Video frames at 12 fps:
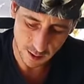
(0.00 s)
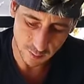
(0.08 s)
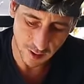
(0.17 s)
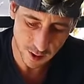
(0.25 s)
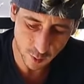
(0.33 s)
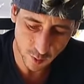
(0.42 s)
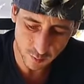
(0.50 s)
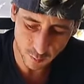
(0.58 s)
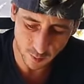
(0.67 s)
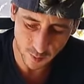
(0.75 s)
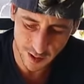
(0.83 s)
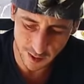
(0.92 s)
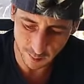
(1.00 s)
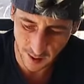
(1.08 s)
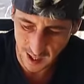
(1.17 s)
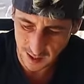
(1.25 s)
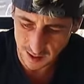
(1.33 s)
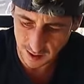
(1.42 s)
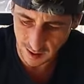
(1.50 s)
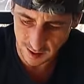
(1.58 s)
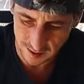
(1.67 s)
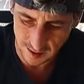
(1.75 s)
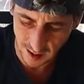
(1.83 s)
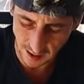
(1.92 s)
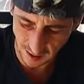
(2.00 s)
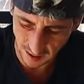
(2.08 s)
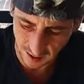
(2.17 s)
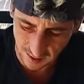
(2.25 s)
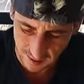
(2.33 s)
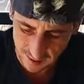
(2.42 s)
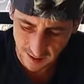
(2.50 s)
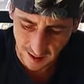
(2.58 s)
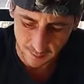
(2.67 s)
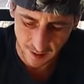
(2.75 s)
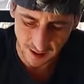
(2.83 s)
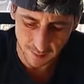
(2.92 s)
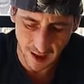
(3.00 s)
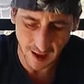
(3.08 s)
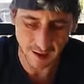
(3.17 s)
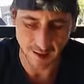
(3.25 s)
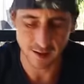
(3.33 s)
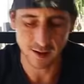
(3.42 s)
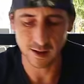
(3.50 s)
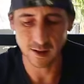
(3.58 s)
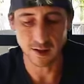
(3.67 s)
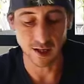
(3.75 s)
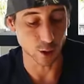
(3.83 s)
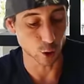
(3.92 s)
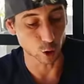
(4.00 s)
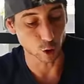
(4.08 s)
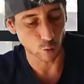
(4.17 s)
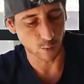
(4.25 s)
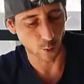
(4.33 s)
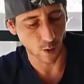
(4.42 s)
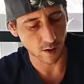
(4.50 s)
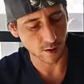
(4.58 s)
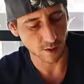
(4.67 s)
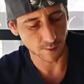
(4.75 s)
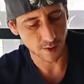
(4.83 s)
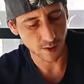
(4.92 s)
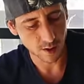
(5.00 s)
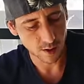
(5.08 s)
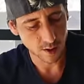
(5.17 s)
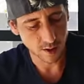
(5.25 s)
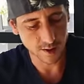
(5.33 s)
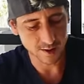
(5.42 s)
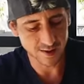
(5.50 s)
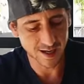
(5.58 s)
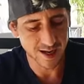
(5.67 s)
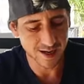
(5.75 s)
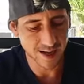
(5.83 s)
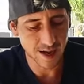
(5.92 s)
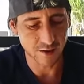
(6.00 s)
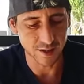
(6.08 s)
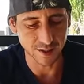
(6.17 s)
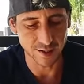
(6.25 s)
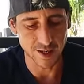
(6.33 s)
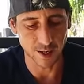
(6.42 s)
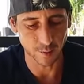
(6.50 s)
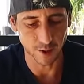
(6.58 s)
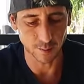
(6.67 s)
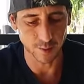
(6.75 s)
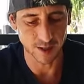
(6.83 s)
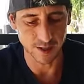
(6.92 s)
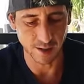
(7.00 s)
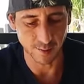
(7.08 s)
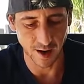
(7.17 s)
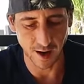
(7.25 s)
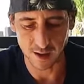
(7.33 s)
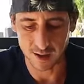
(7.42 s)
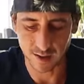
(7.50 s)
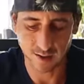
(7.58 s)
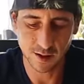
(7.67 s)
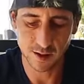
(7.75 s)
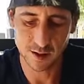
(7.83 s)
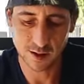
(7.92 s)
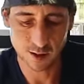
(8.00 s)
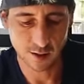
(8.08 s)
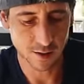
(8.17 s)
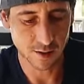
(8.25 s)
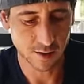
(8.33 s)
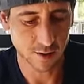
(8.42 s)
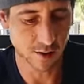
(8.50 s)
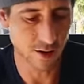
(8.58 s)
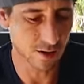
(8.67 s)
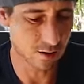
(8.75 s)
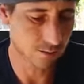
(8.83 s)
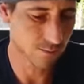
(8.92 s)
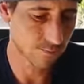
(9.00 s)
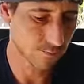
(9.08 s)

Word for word: Especially when we're playing packs, guys, anything that's not money back is super welcome. It's kind of how I see it when I'm playing the packs. You know?